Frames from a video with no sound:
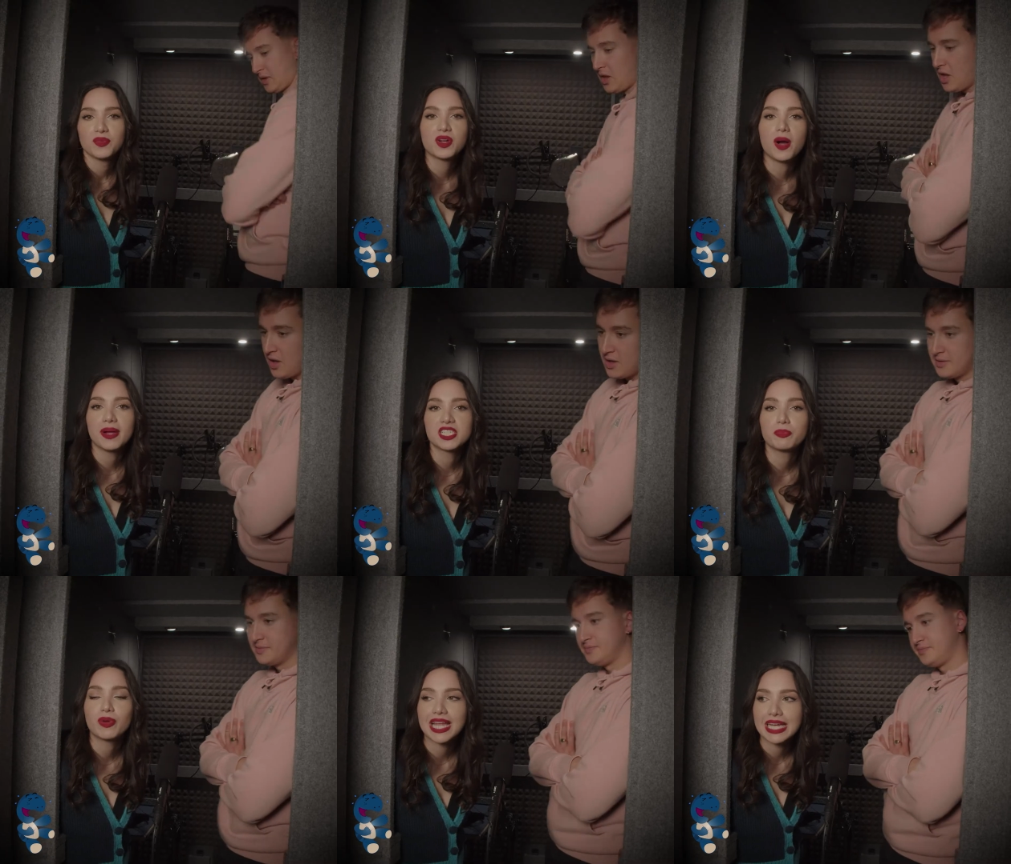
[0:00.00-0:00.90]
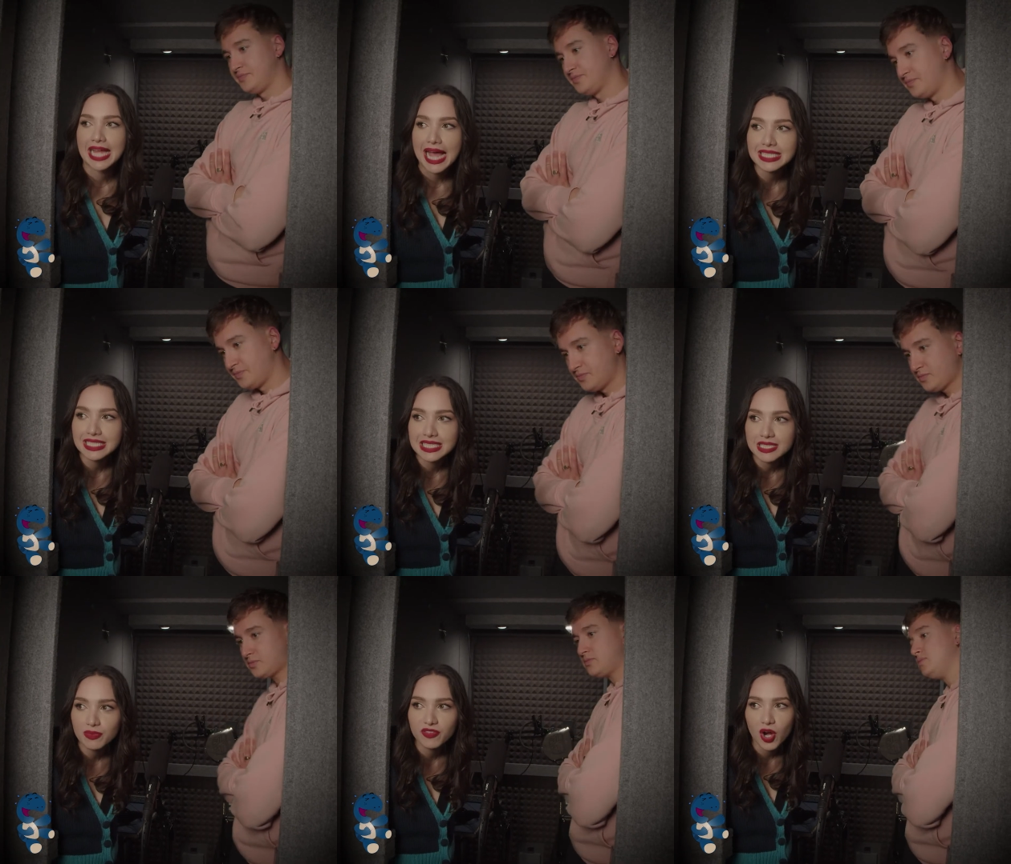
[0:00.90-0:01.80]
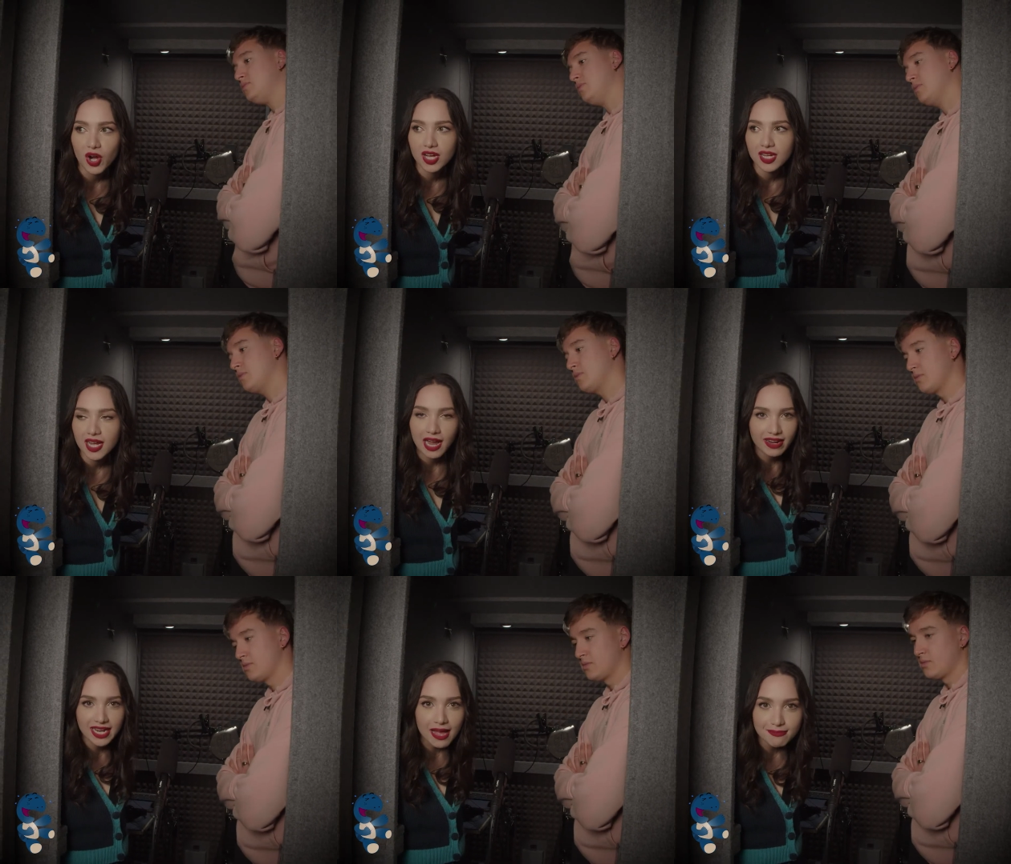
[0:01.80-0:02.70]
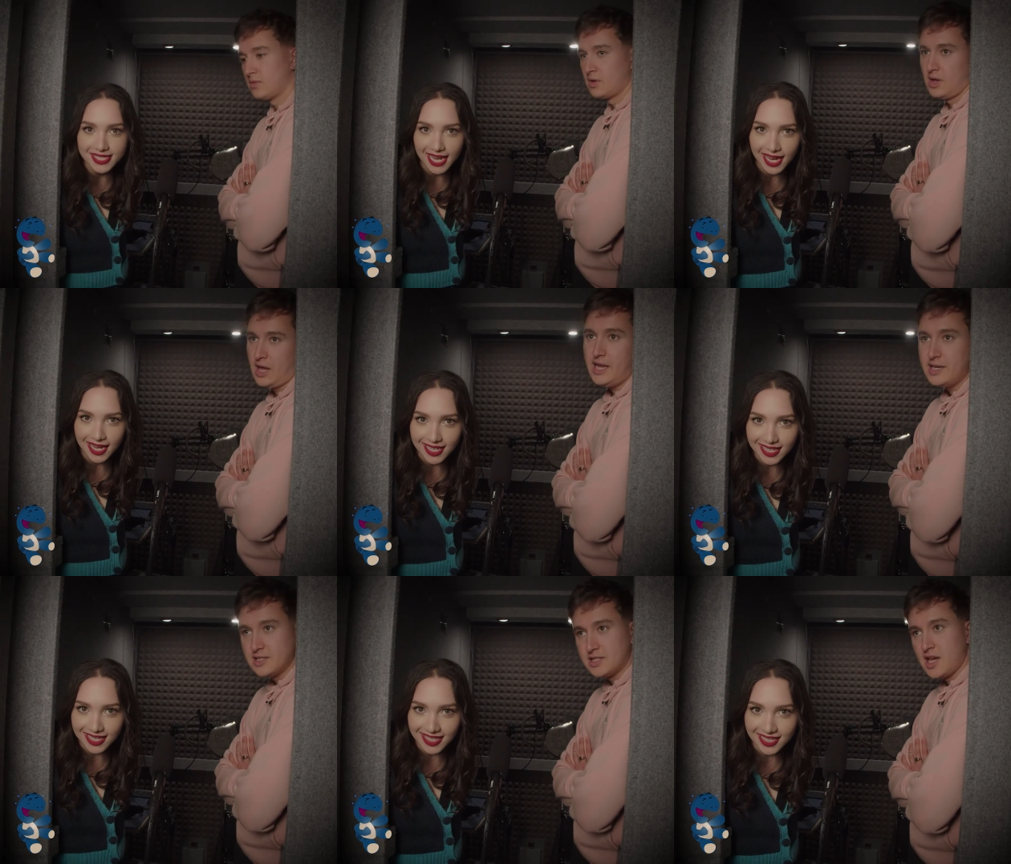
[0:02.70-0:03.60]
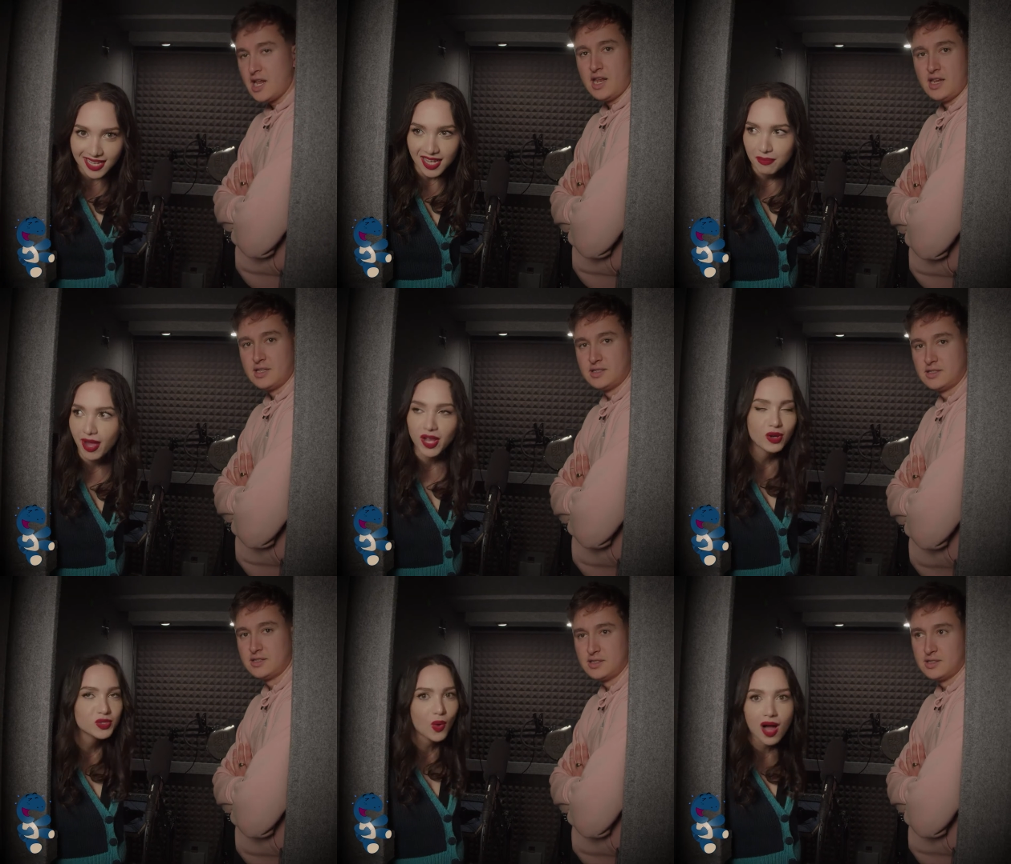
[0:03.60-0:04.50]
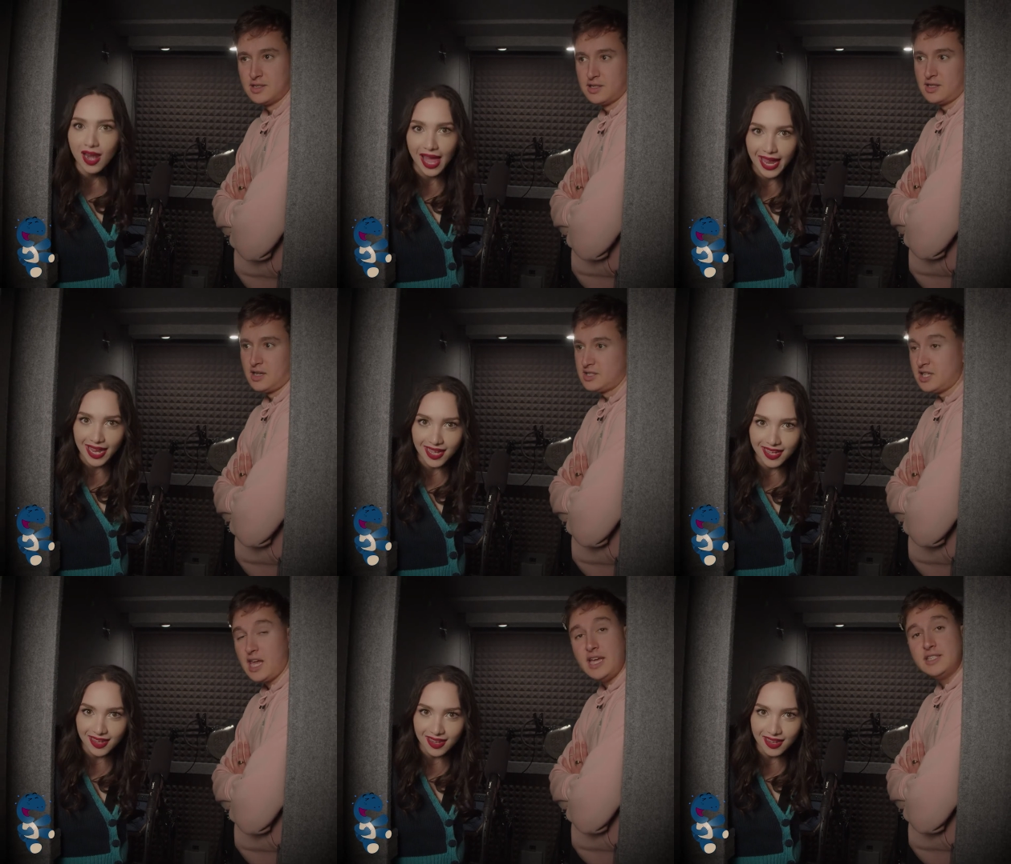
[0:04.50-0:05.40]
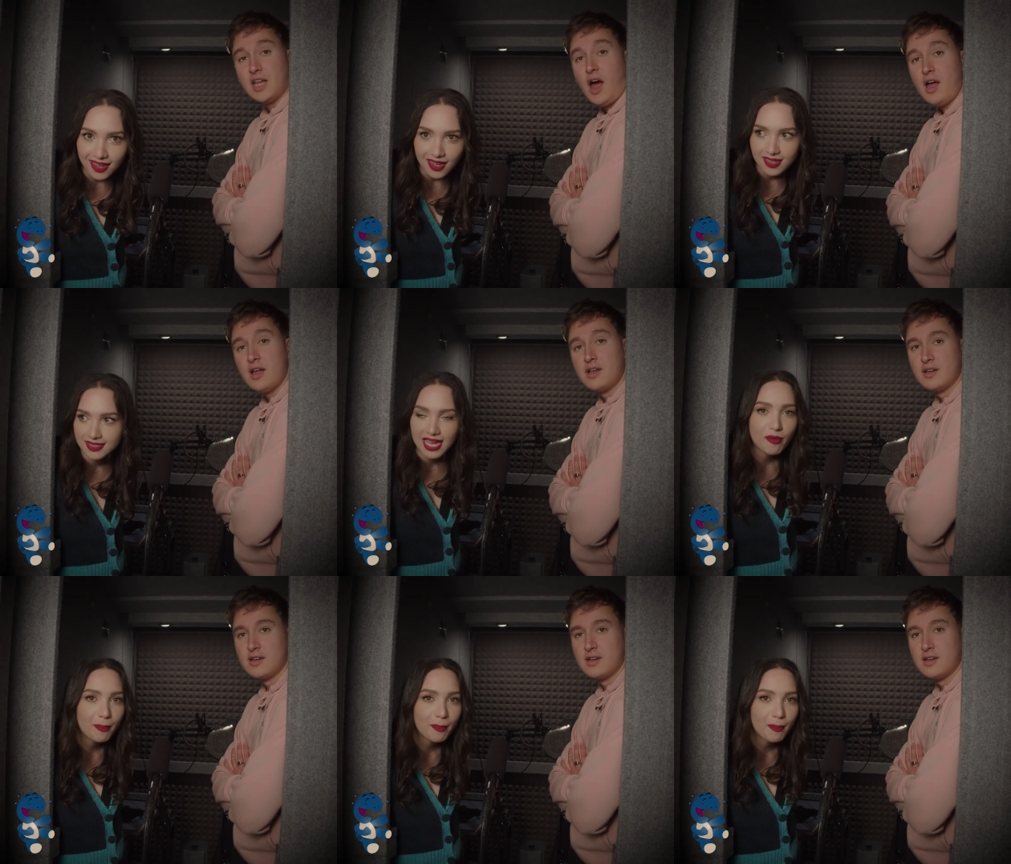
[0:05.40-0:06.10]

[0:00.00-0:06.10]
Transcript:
Speaker 1: We've got a bunch of brilliant guests. We've got Harriet Kemsley.
Speaker 2: Ian Sterling.
Speaker 1: Michael Odowale.
Speaker 2: Sakisa.
Speaker 1: Sarah